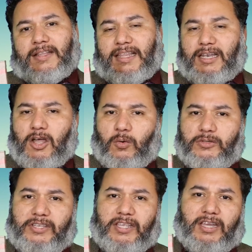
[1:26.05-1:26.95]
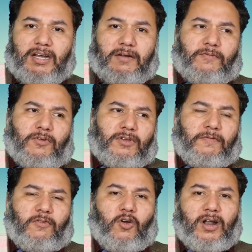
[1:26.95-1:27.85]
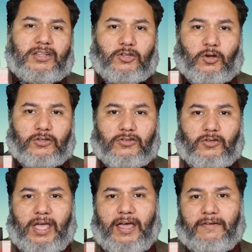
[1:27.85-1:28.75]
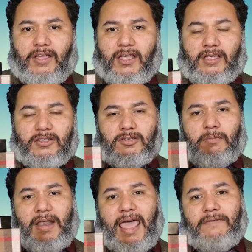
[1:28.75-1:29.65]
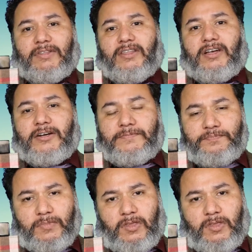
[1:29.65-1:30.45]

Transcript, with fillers: The notes here, for the floral notes, you have some lavender,